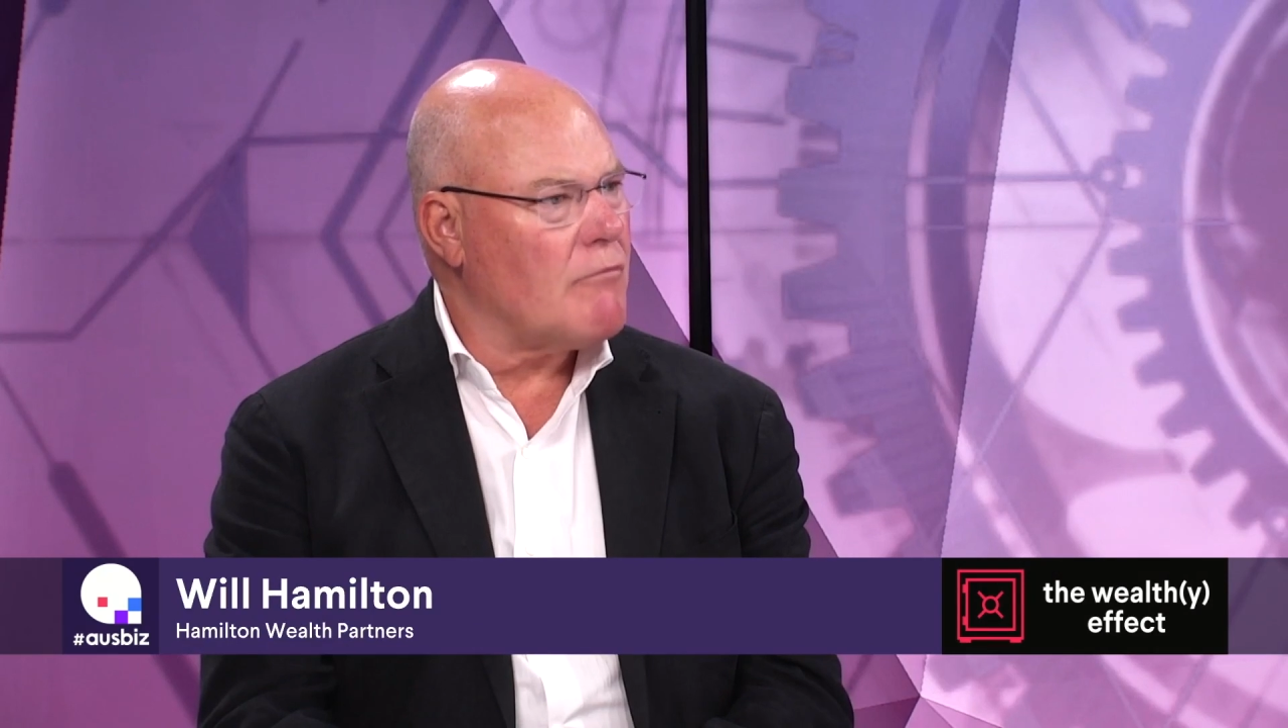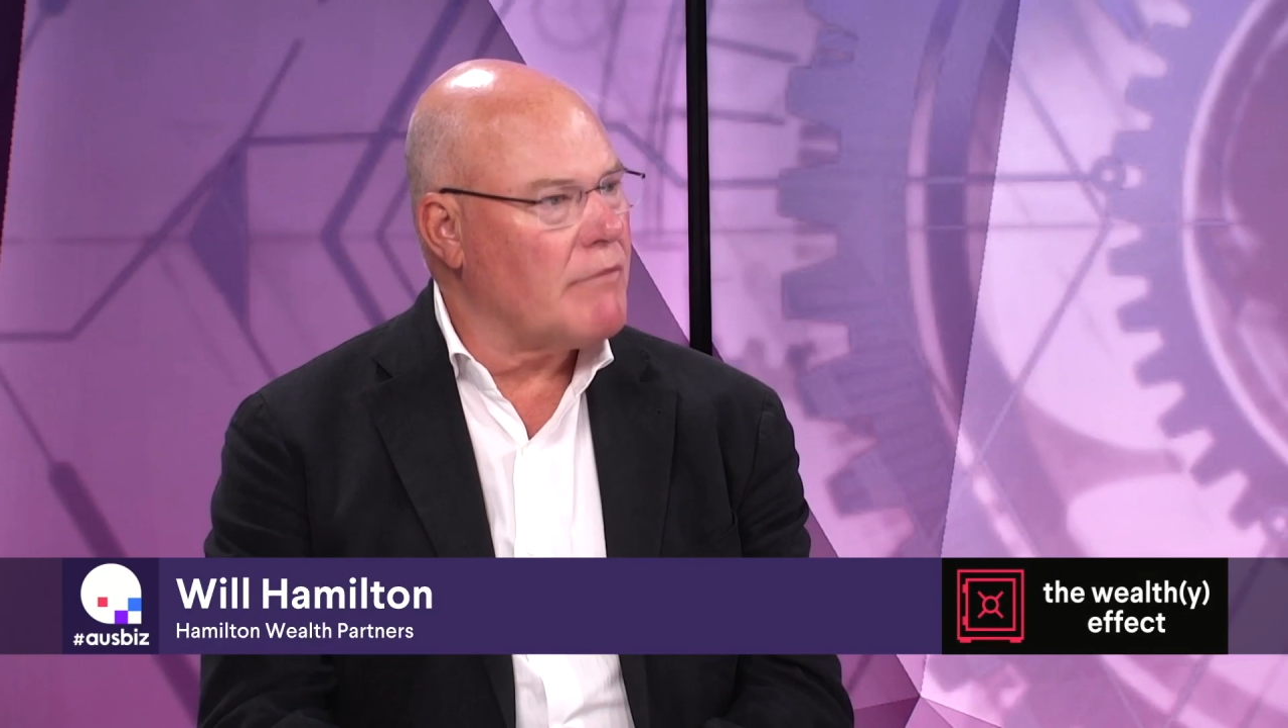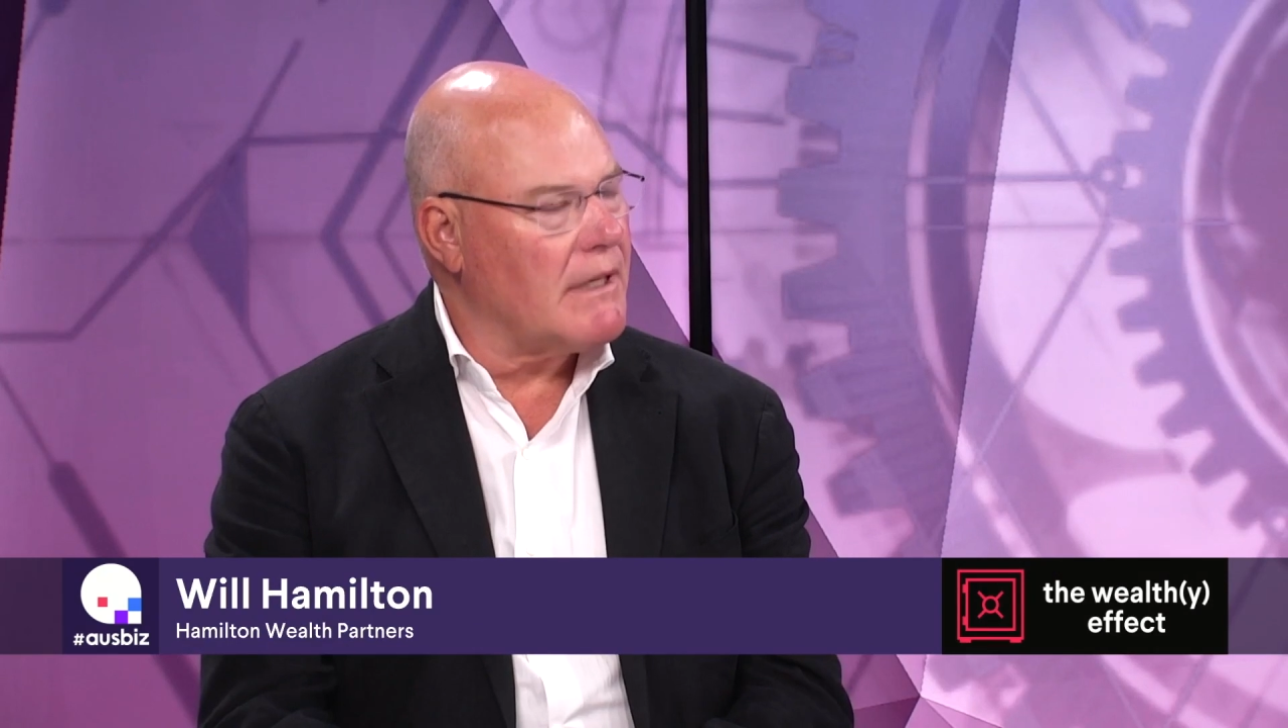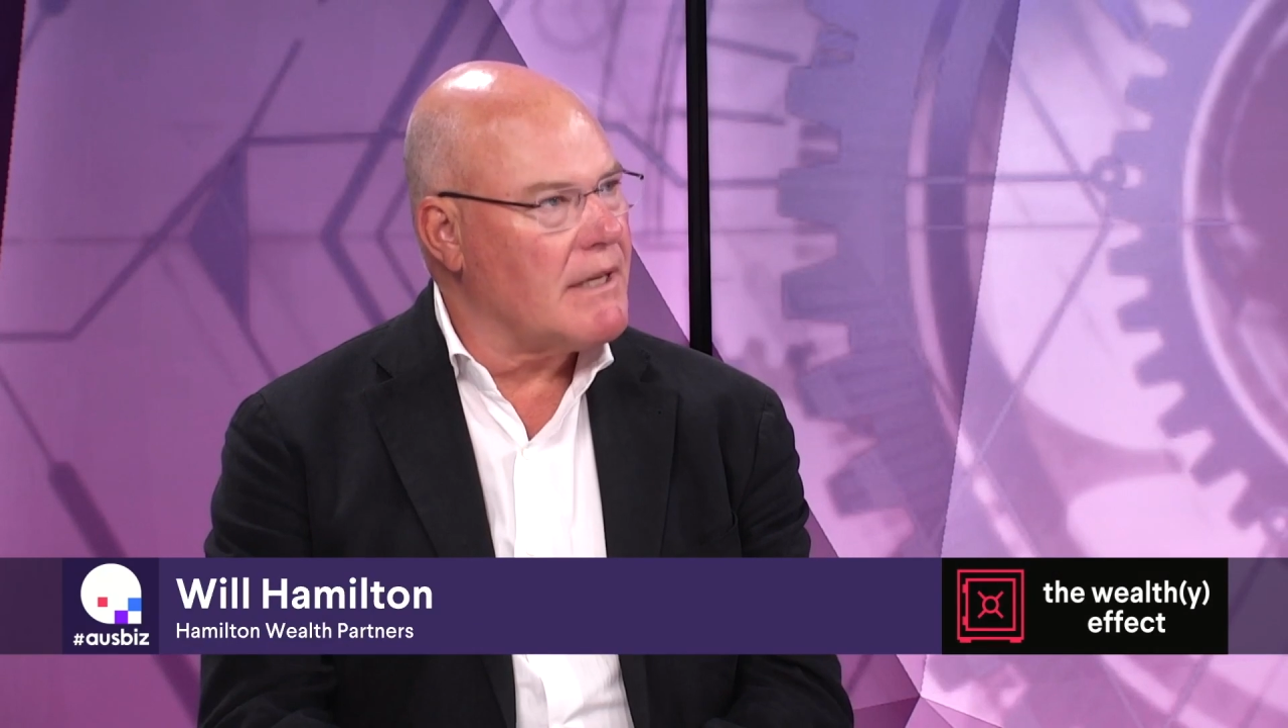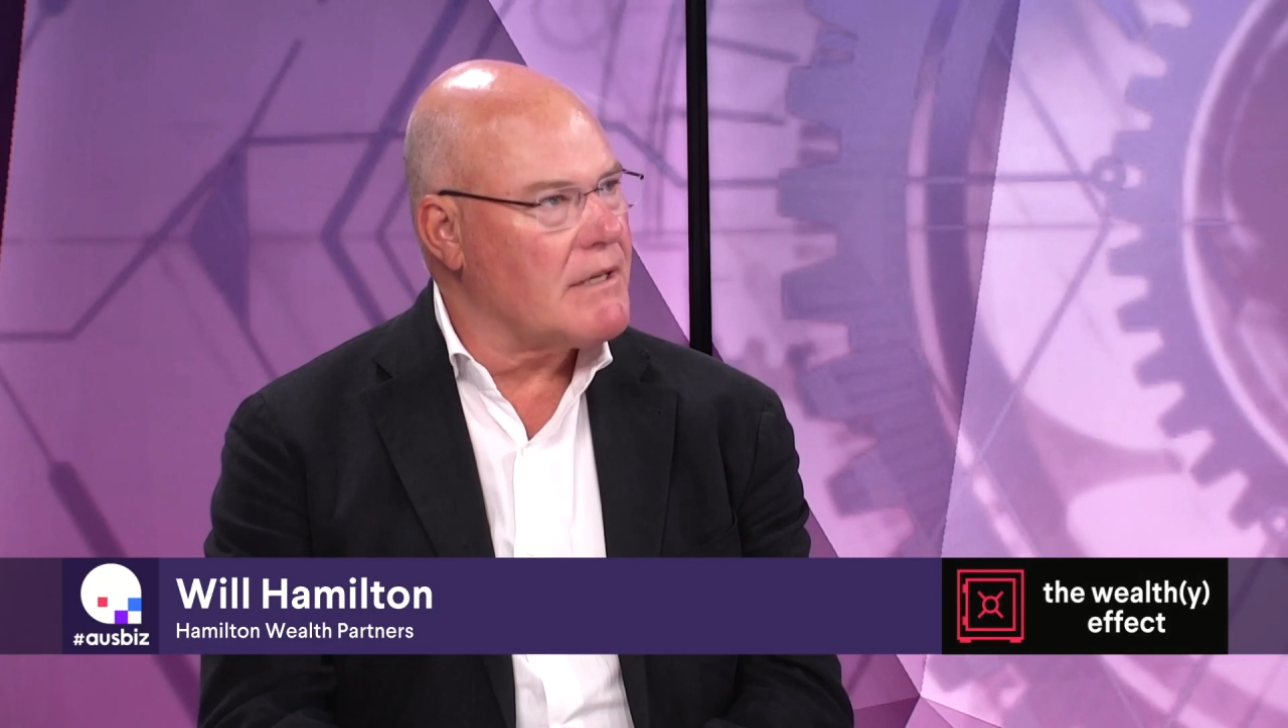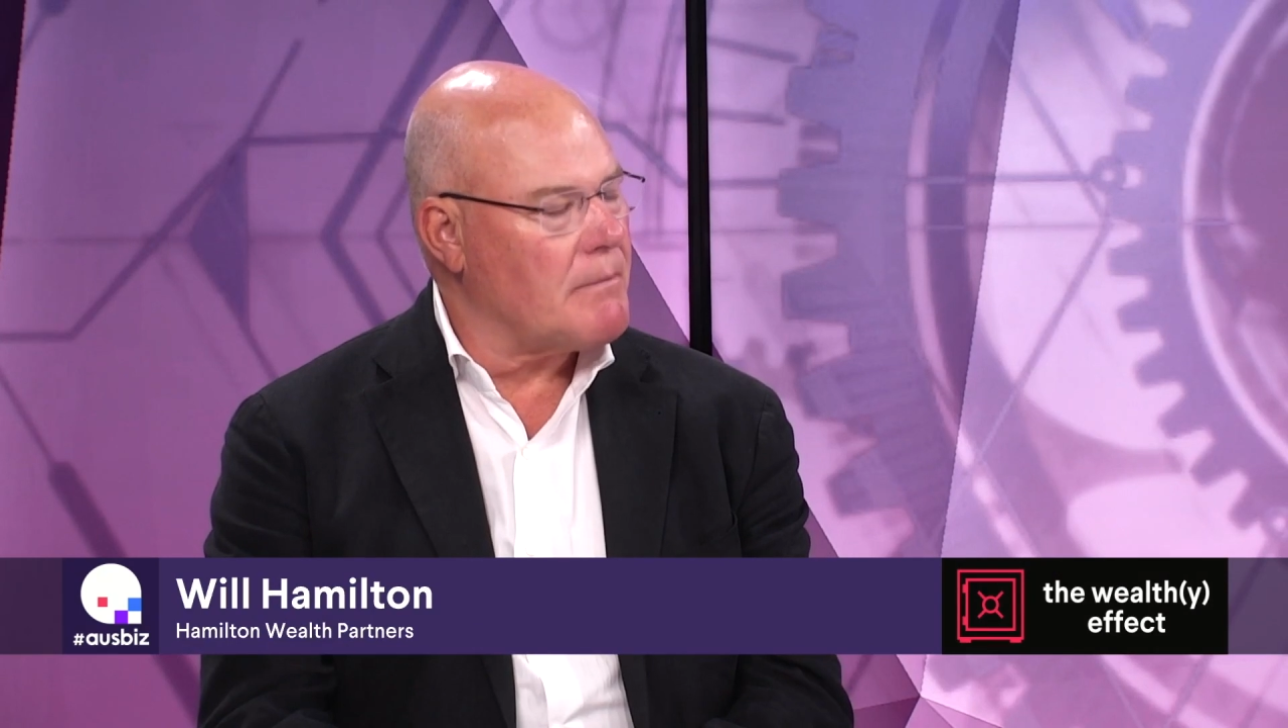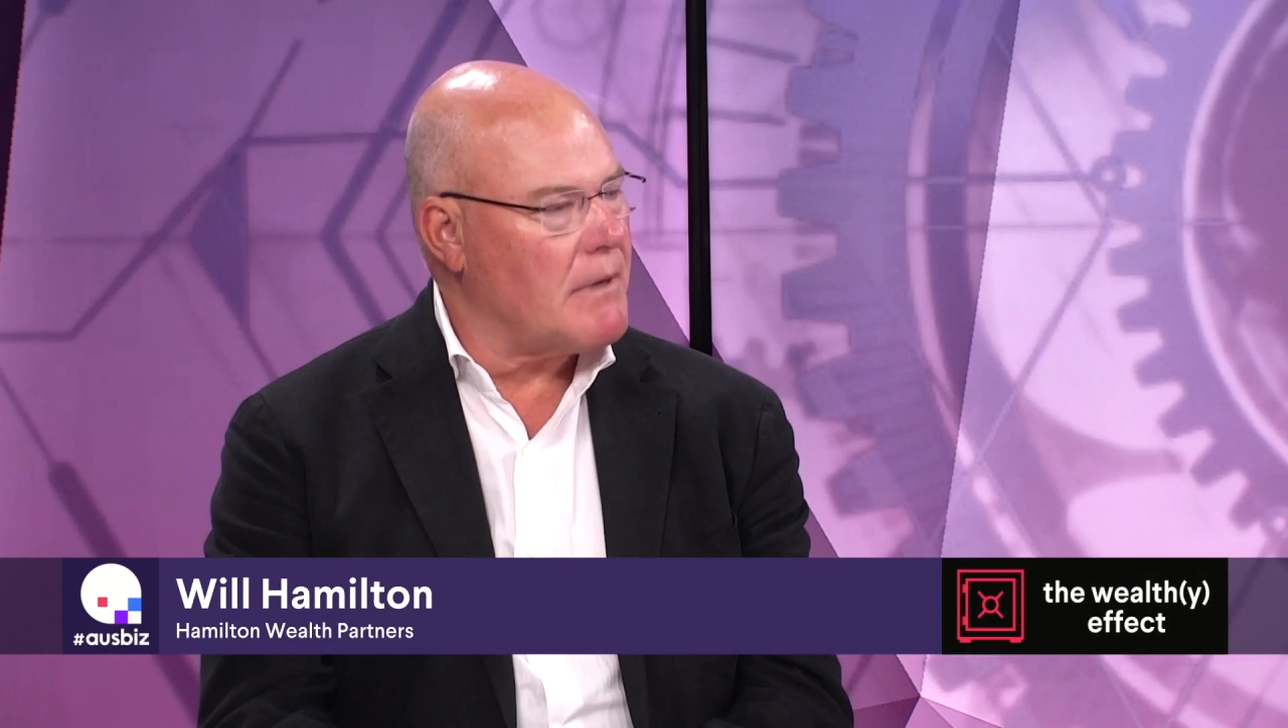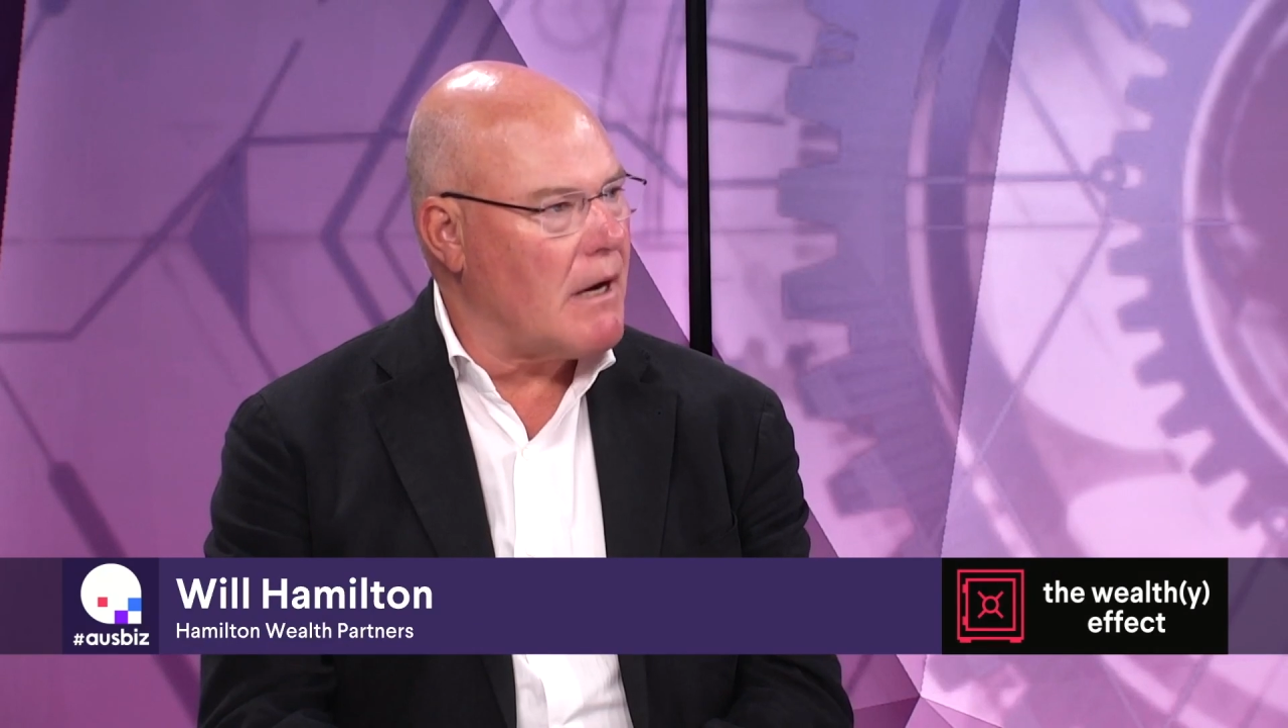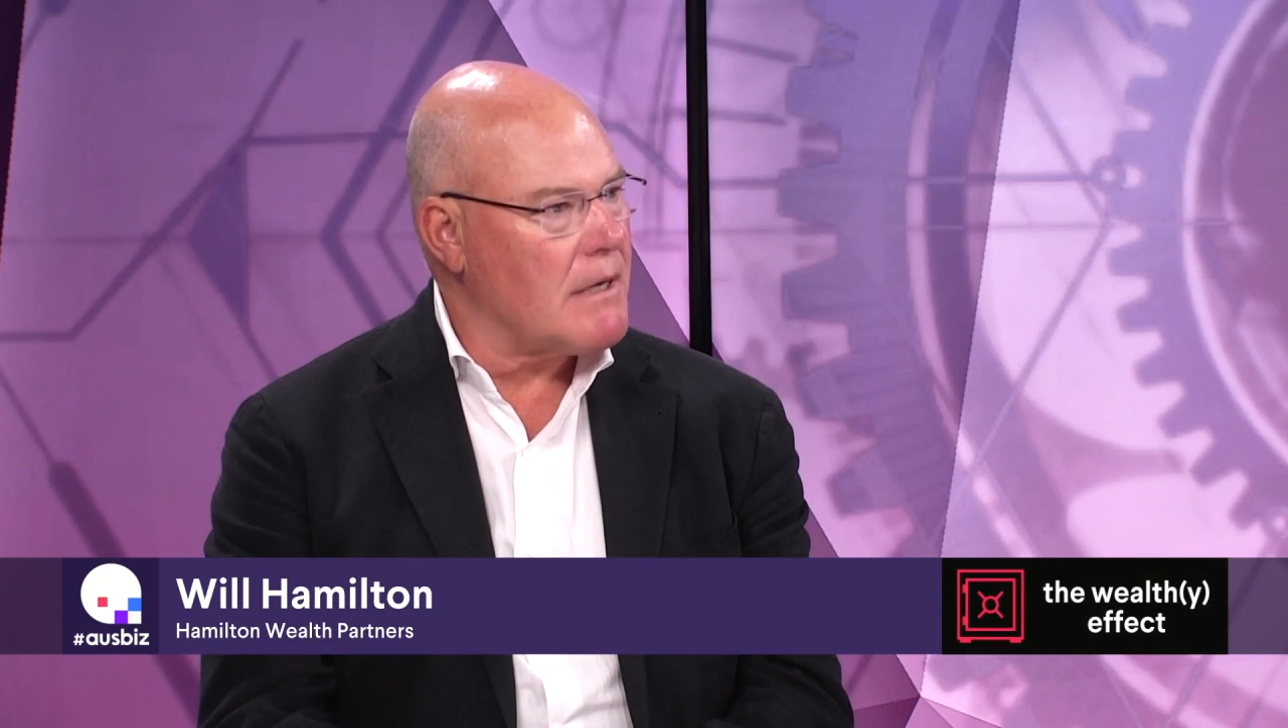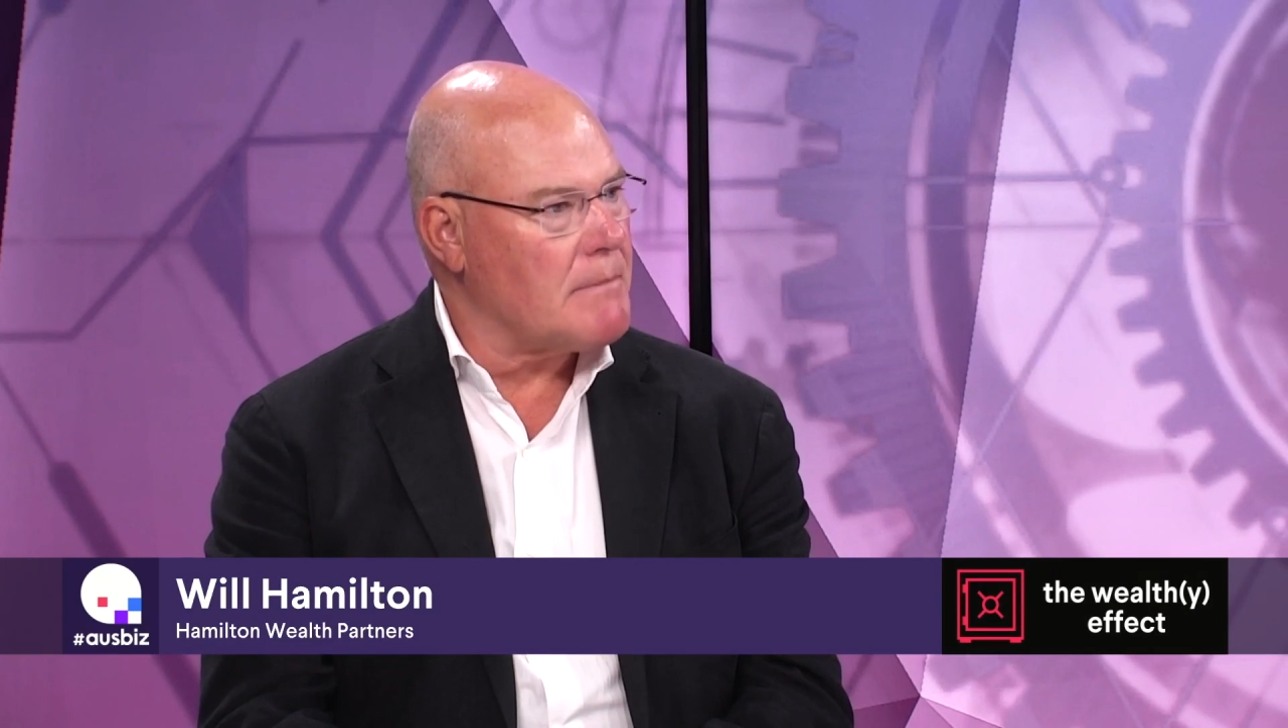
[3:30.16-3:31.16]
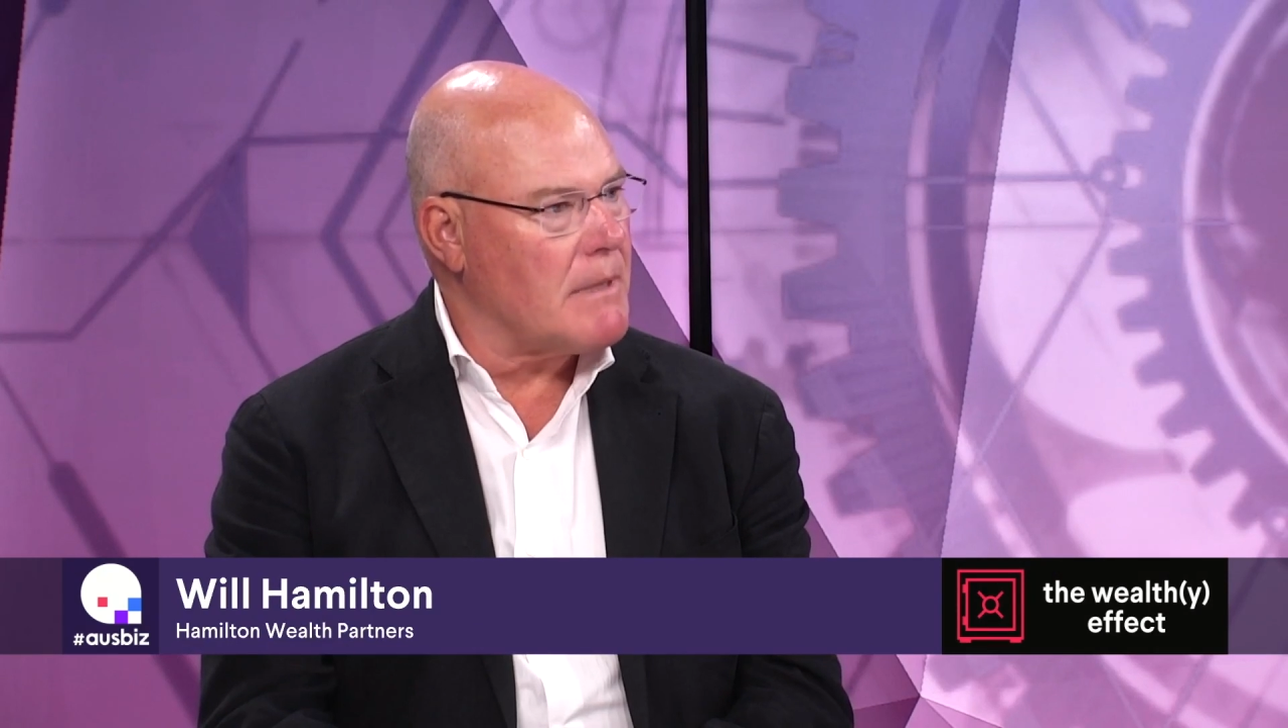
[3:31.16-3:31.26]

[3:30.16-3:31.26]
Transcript: really surprised